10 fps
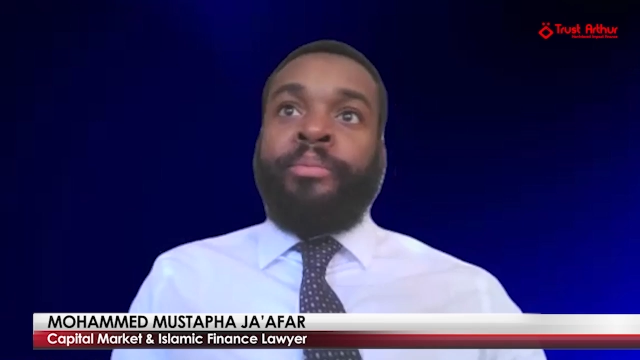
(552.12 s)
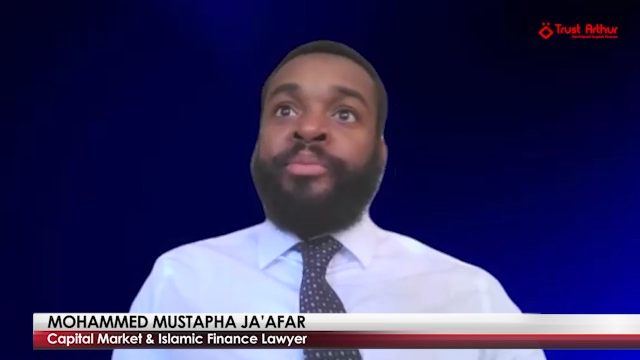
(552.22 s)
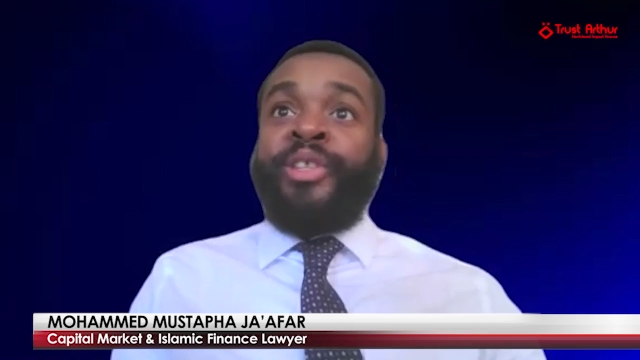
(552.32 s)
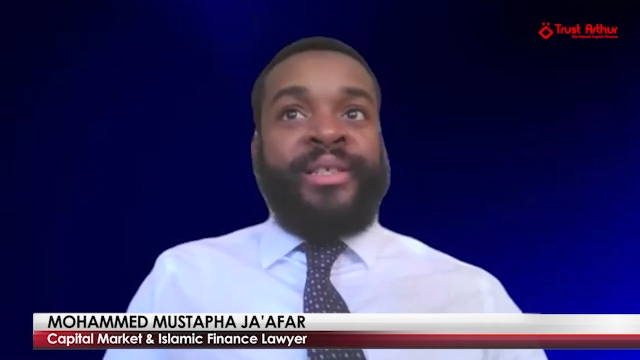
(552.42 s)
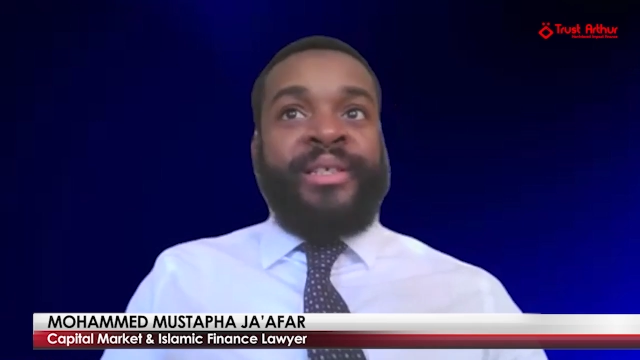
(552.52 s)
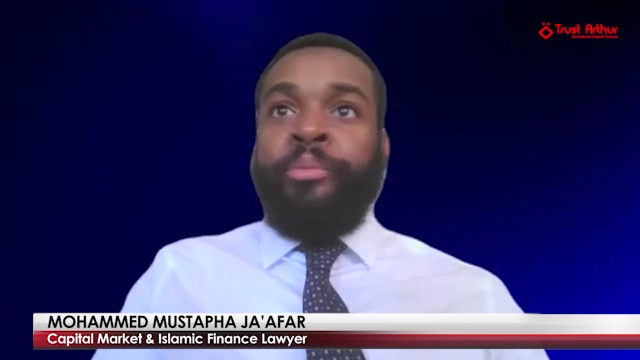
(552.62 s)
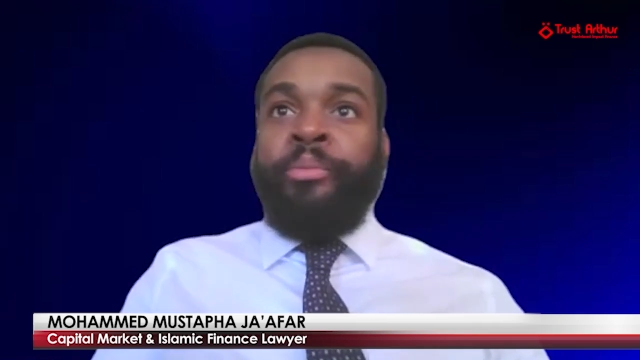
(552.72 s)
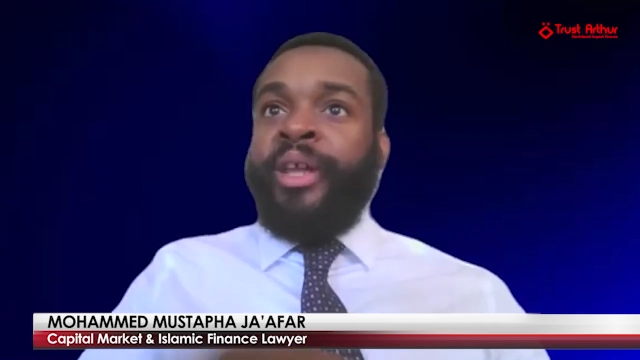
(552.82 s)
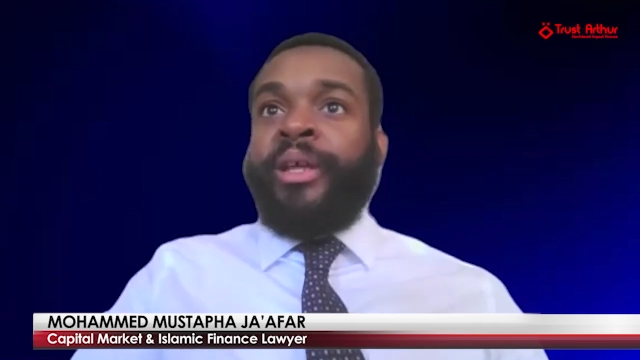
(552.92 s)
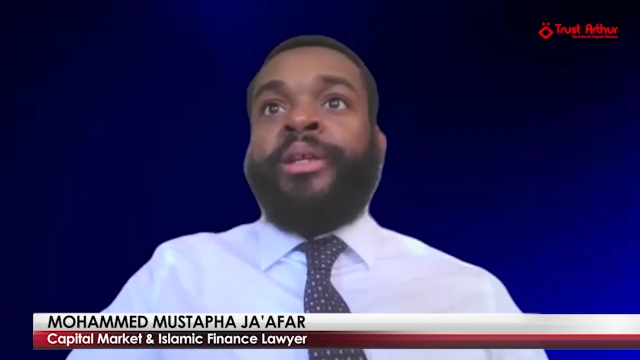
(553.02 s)
This
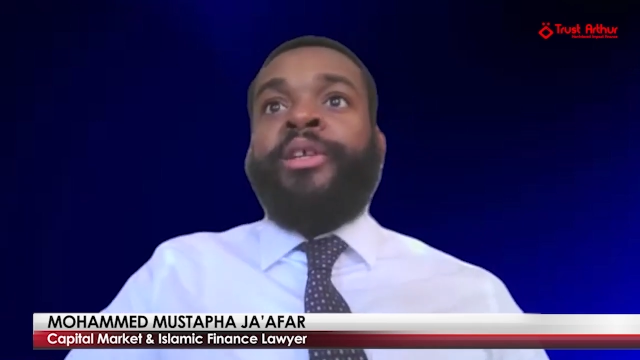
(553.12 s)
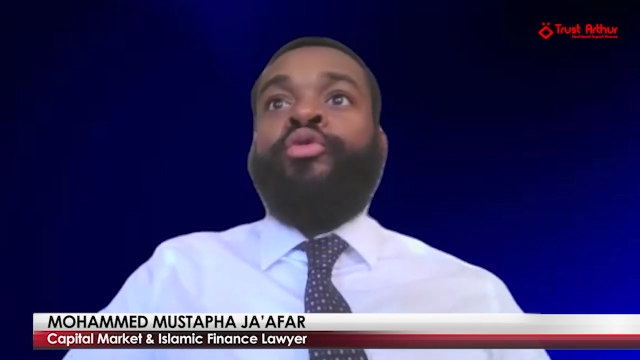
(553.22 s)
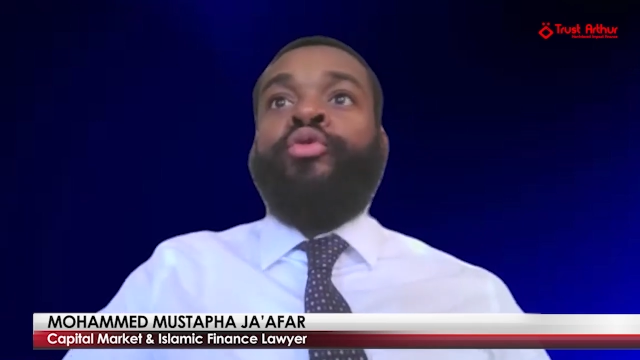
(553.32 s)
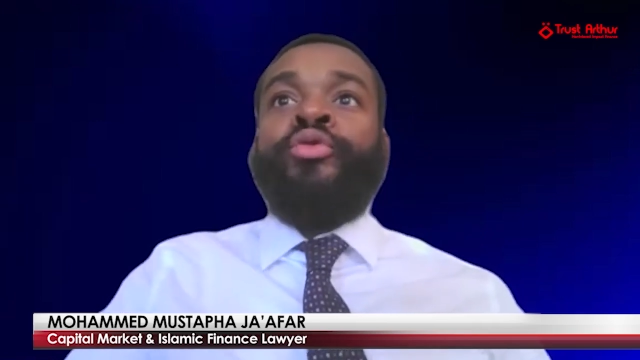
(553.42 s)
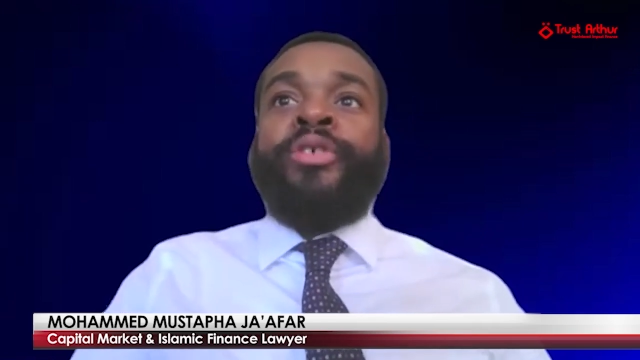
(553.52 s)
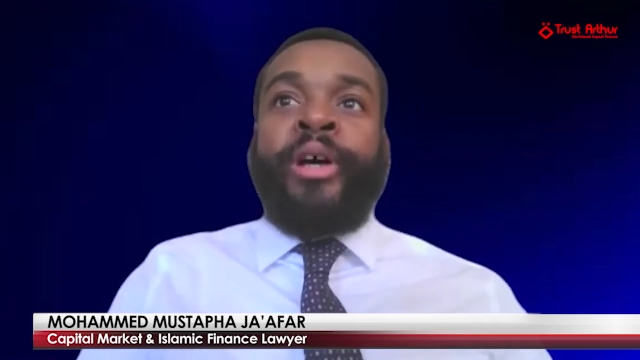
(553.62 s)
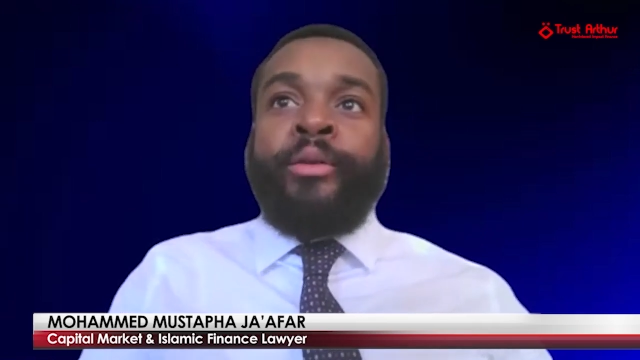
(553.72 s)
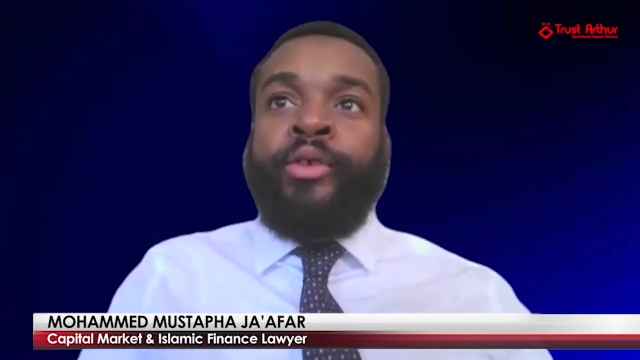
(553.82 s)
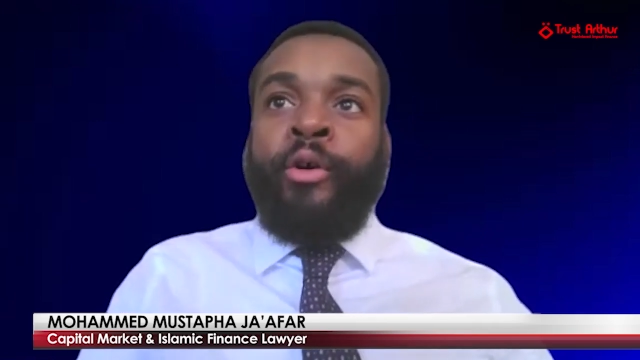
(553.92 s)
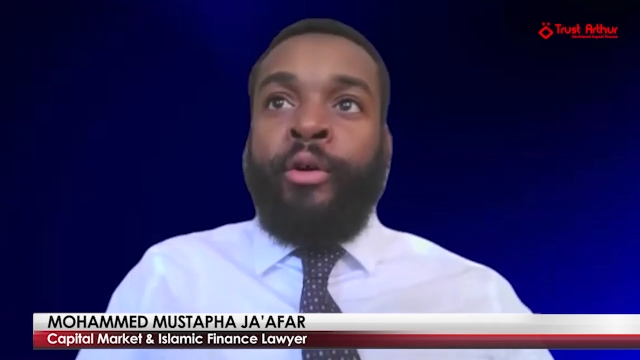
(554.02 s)
immediately rules
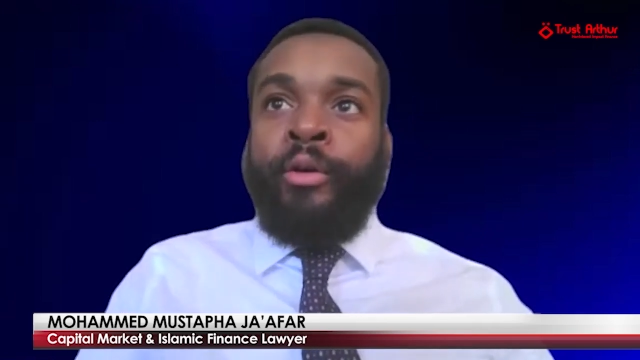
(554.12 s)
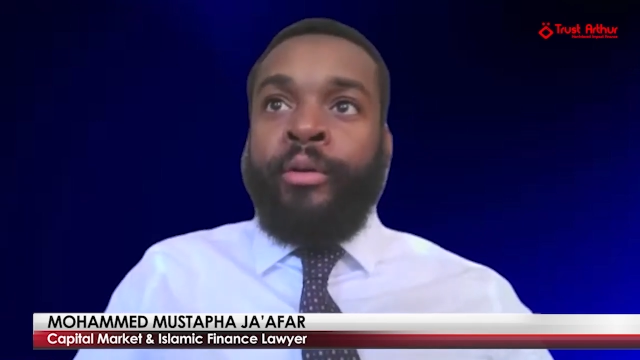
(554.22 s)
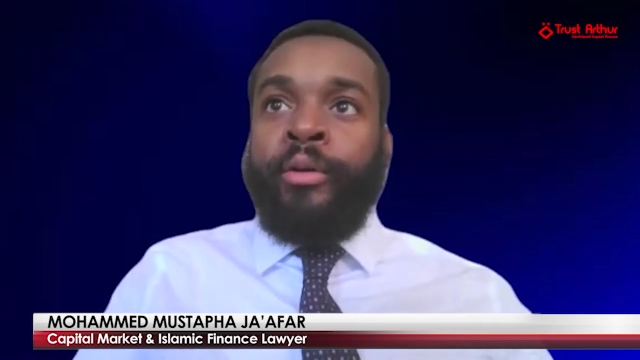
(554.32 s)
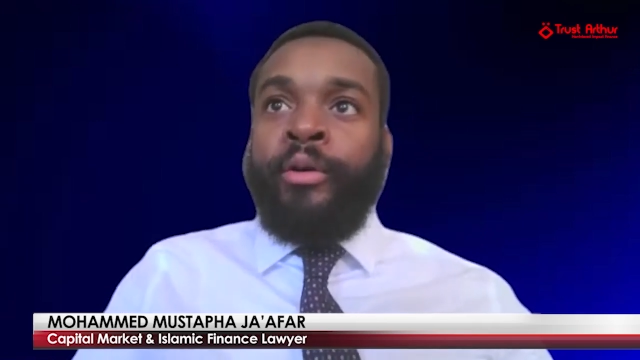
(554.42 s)
out all